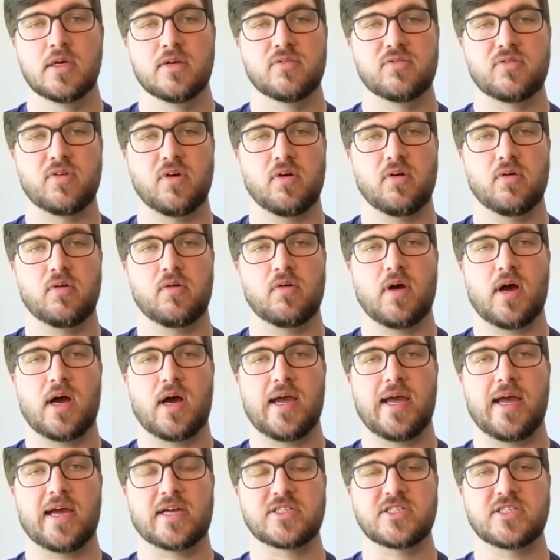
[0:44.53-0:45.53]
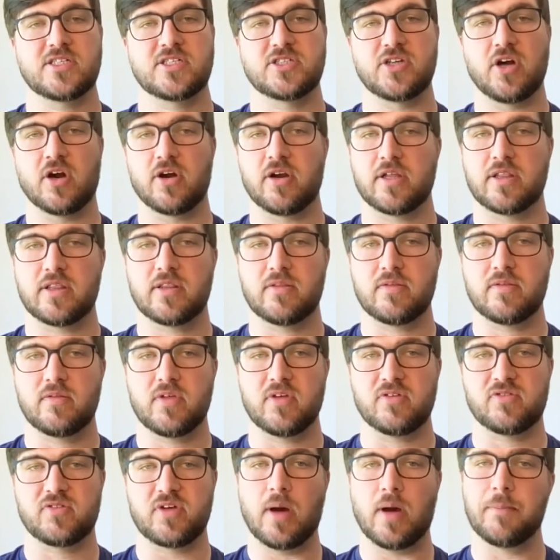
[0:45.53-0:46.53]
So I actually started
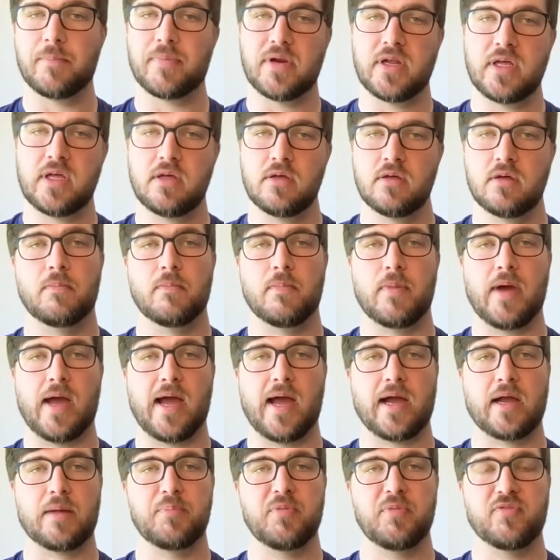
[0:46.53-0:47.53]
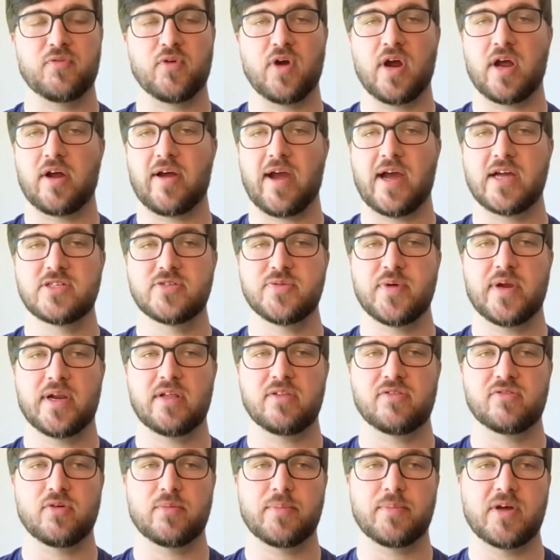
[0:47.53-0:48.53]
this company back before I
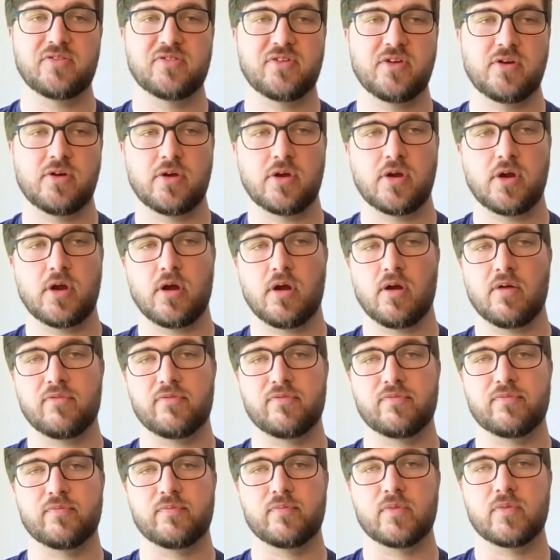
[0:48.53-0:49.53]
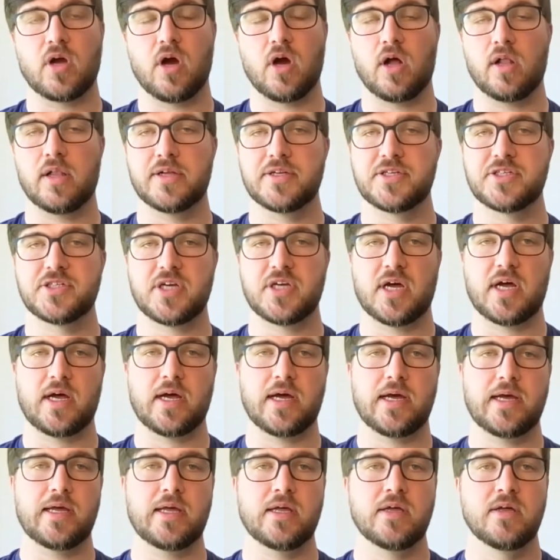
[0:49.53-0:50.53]
graduated. So my senior year of college,
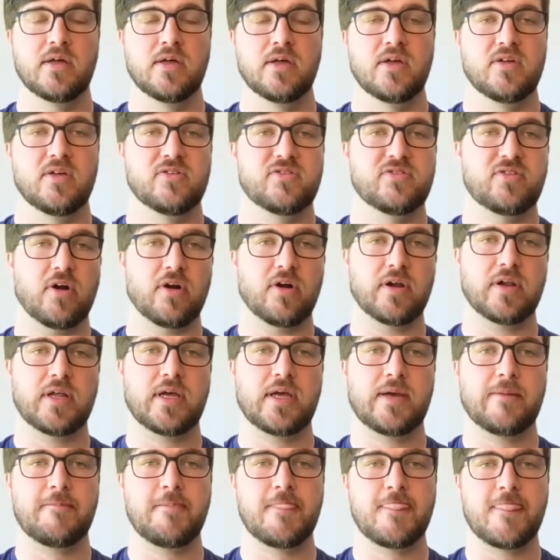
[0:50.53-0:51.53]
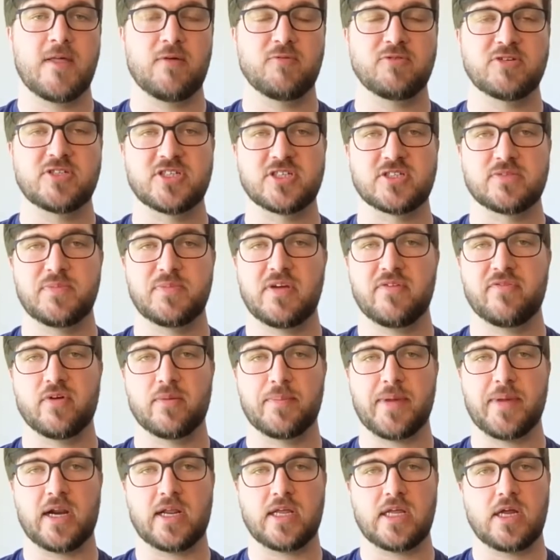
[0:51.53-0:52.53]
I started it. It was just me
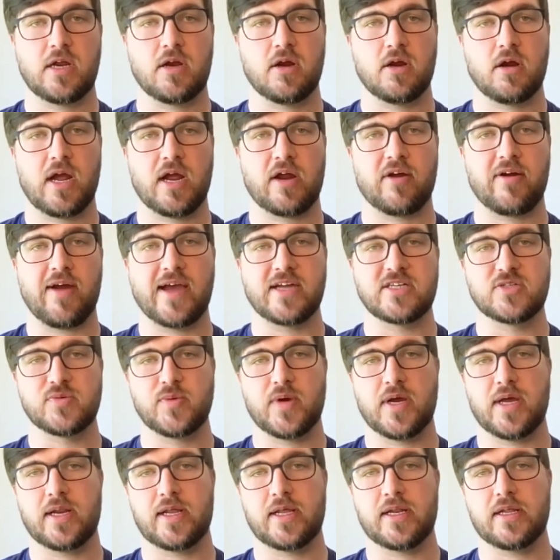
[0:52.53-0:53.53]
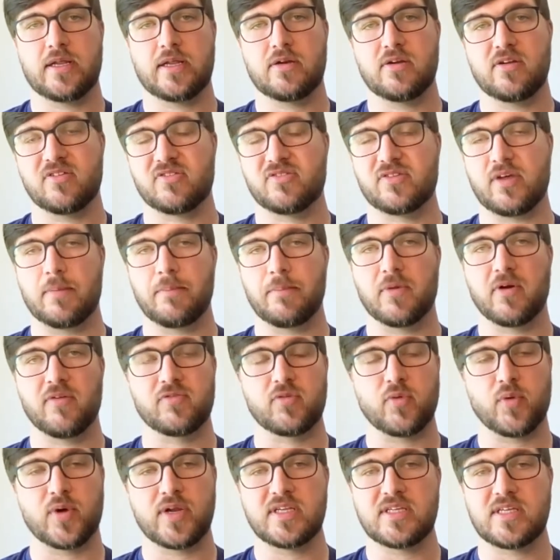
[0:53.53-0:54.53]
for about a year. I graduated in December
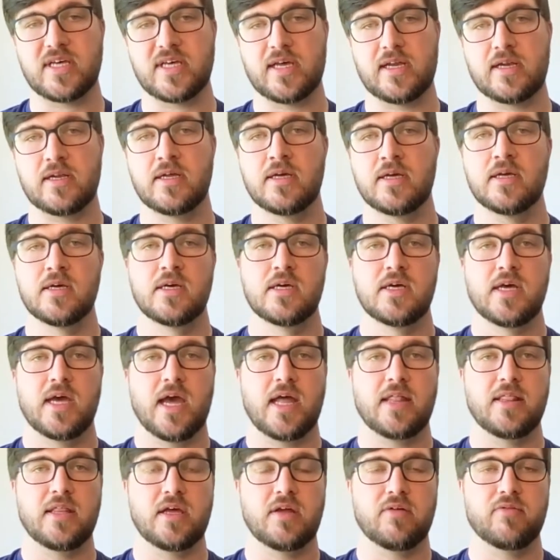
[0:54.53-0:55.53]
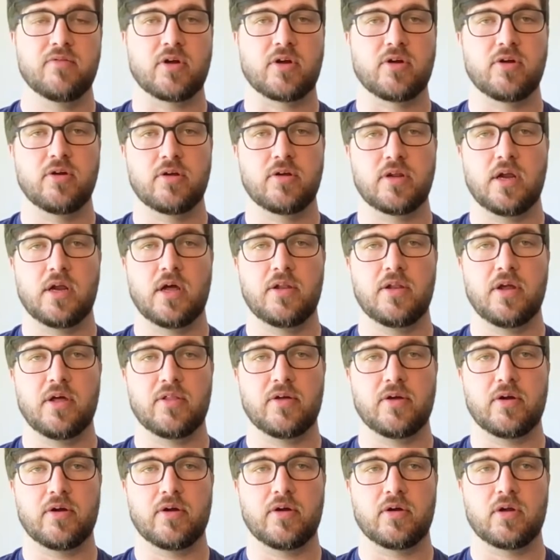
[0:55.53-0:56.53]
of 2010 and then recruited
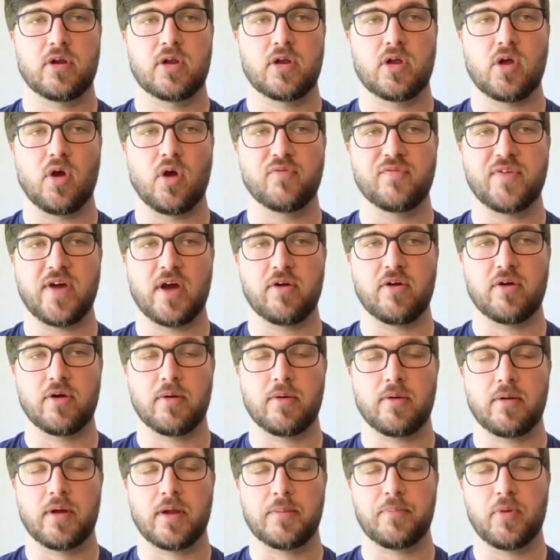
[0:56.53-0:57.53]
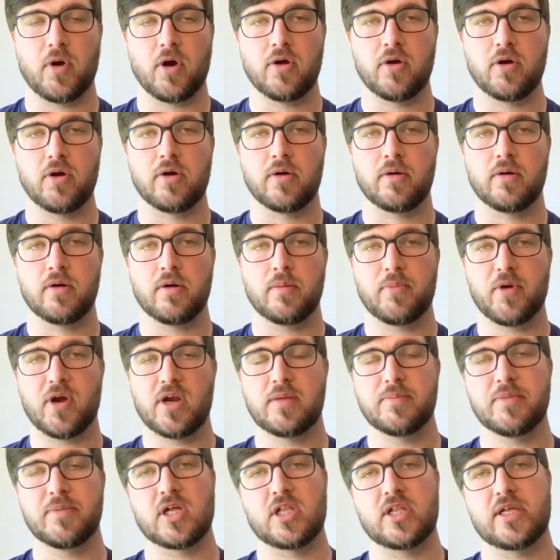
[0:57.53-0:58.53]
another co-founder, my partner,
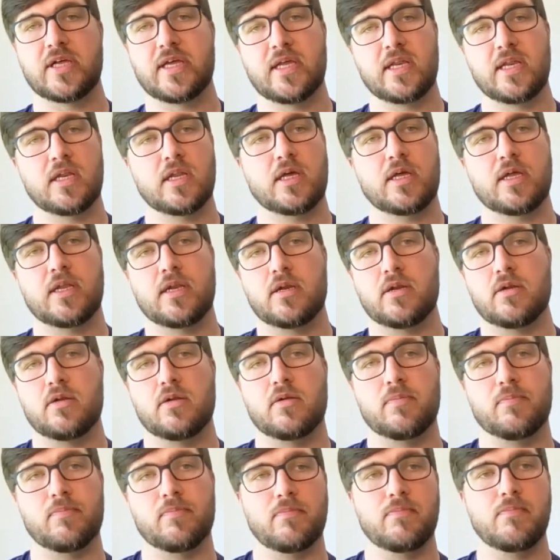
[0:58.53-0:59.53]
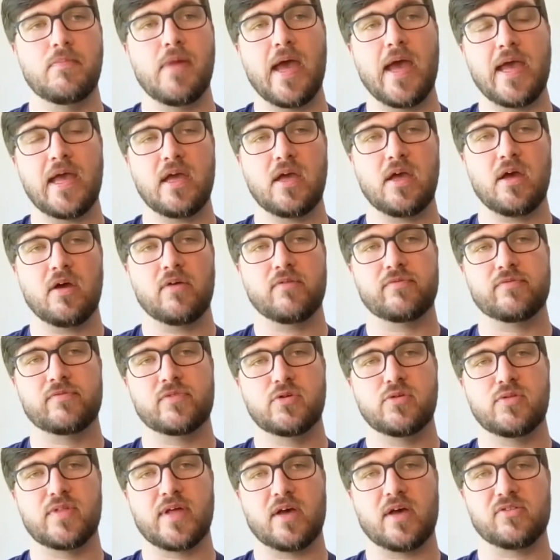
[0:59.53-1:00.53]
Brady McLean, in May of
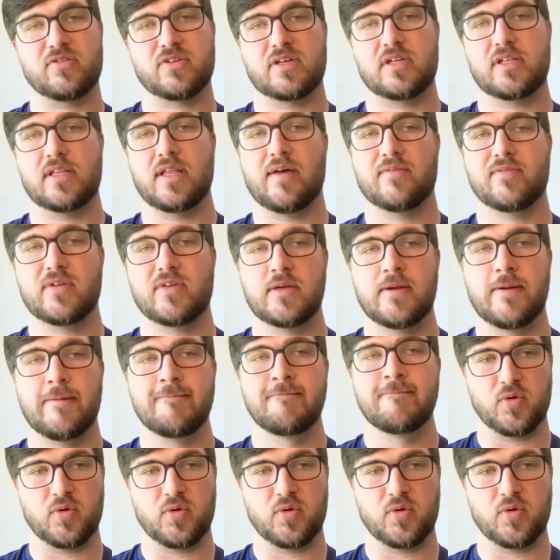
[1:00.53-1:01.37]
2011.